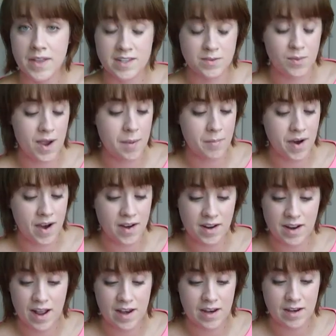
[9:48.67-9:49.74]
That's why I bought
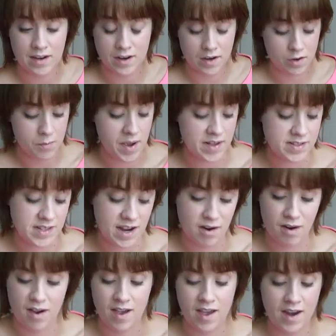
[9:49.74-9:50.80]
it. I needed a new
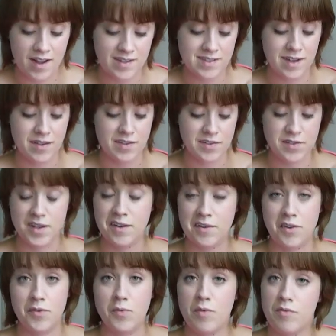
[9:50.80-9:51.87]
mascara, and I saw this had
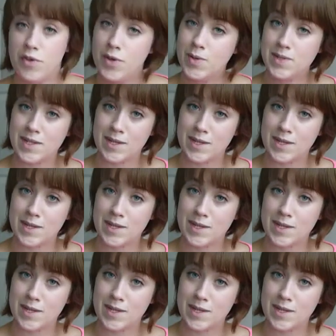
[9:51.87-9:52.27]
good reviews,